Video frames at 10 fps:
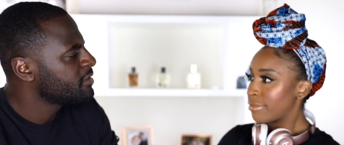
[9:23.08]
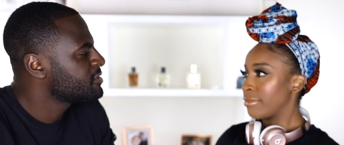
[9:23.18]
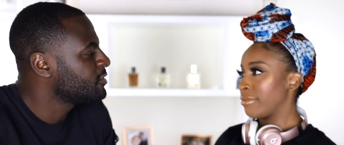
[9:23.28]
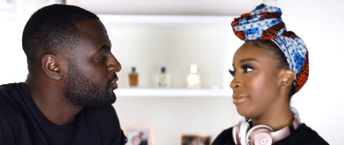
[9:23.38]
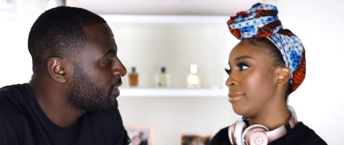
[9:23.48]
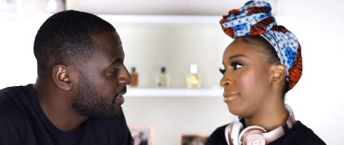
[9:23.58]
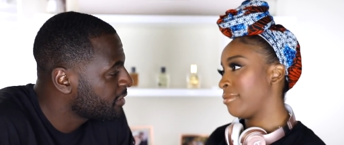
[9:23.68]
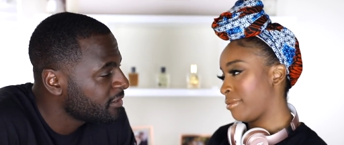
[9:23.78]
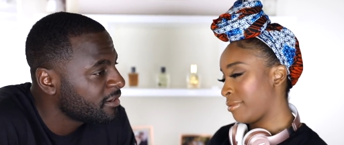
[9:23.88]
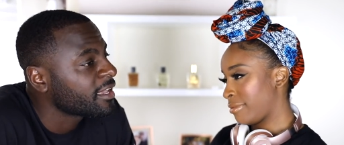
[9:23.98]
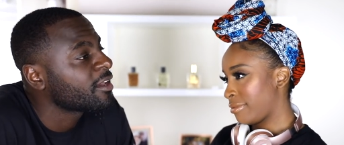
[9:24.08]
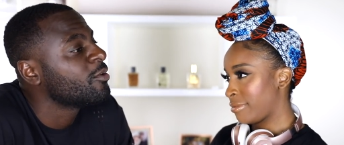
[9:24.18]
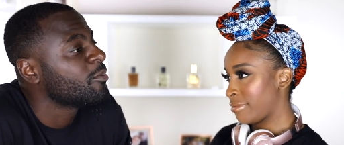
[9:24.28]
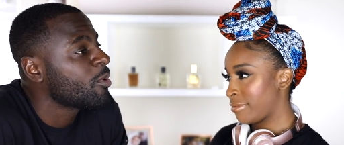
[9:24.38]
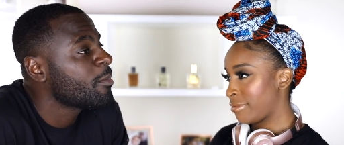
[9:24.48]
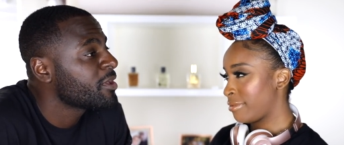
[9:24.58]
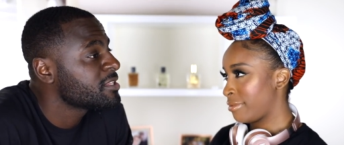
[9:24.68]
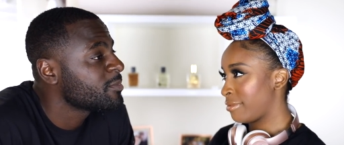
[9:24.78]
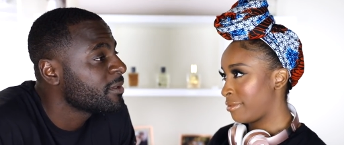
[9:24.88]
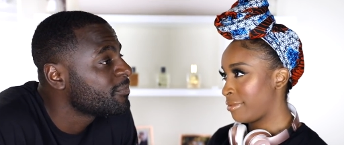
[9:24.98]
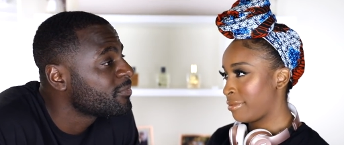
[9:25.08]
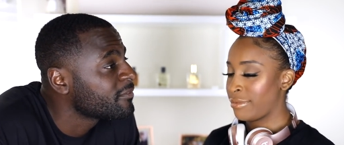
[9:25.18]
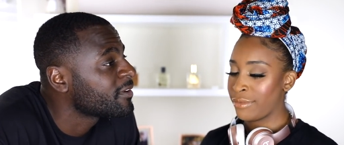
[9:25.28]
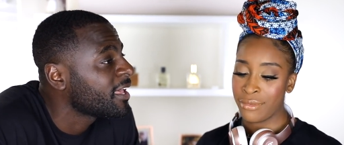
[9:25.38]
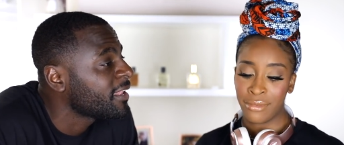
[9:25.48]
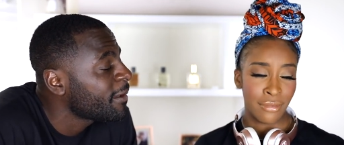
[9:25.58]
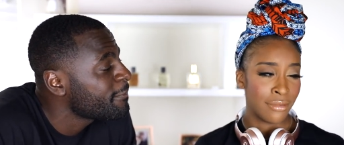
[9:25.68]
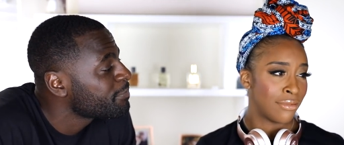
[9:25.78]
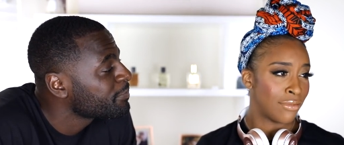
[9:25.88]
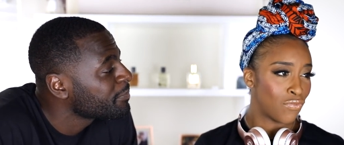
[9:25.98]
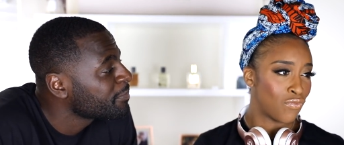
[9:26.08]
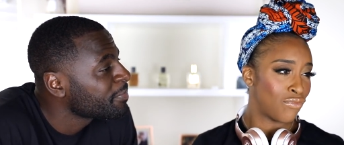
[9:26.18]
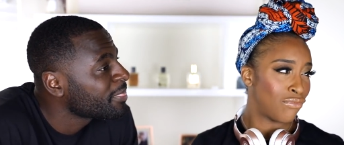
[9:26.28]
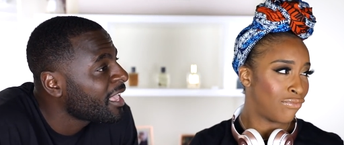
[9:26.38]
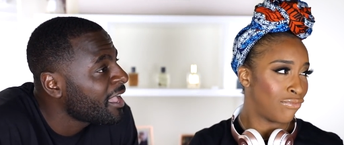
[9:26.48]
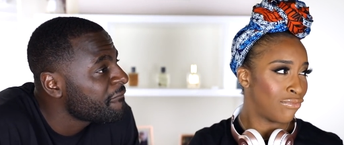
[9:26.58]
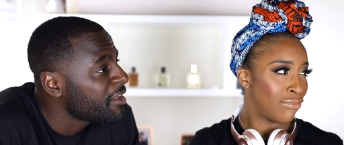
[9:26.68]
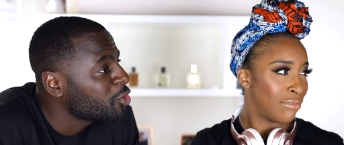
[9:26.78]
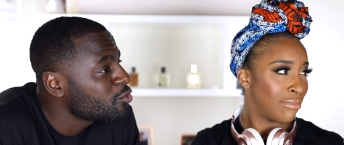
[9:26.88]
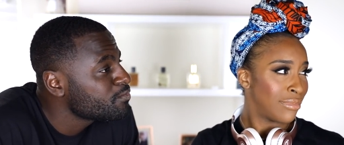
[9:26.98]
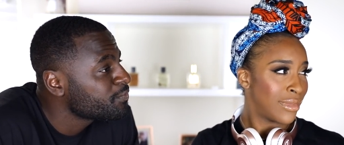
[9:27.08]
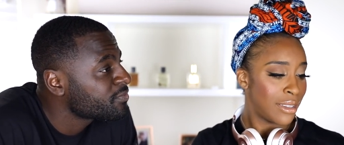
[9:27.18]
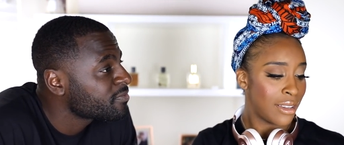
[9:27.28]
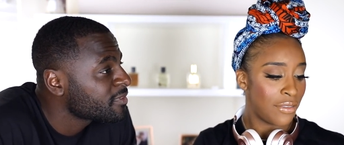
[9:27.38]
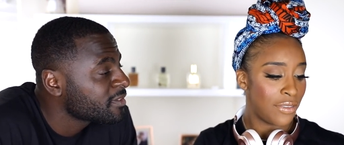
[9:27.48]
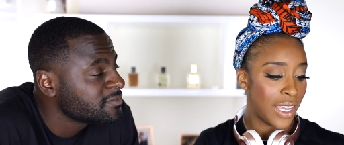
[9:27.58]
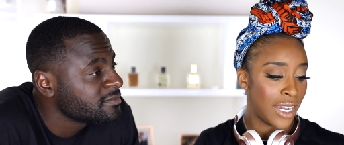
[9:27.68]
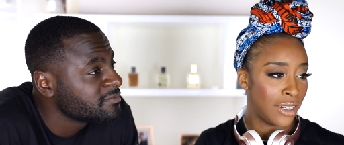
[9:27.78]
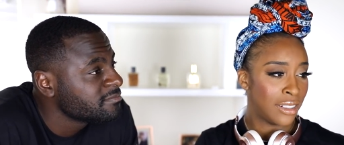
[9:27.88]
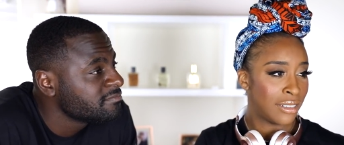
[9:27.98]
Speaker 1: So Drake. Okay, cool. 1 point to me. Getting that. Thank you.
Speaker 2: It's not fair.